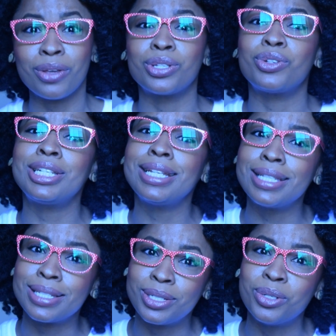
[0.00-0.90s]
So she
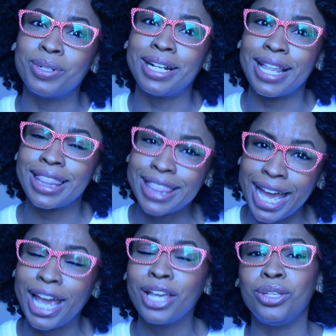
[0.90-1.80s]
is doing her
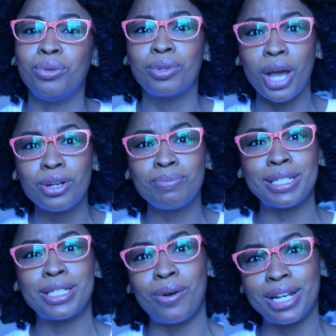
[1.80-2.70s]
thing. You go,
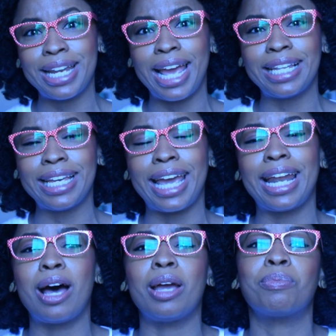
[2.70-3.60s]
Miss Toni Daley, and
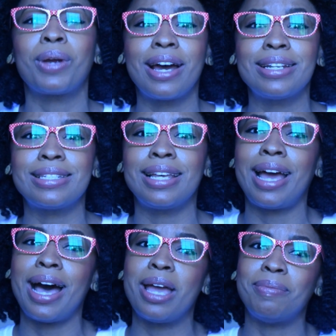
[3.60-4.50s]
I am proud to say
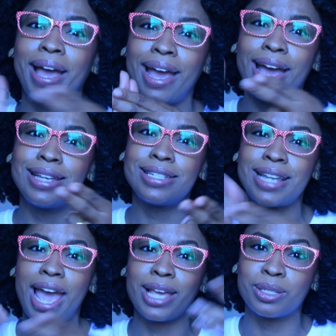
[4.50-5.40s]
I am
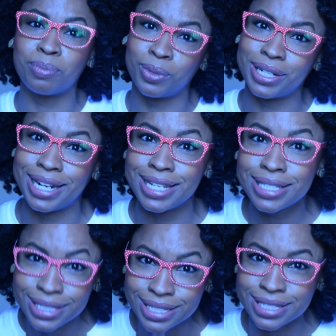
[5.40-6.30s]
hashtag supporting that
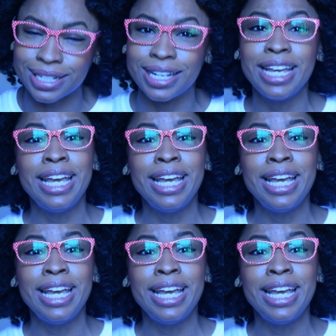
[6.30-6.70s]
sister.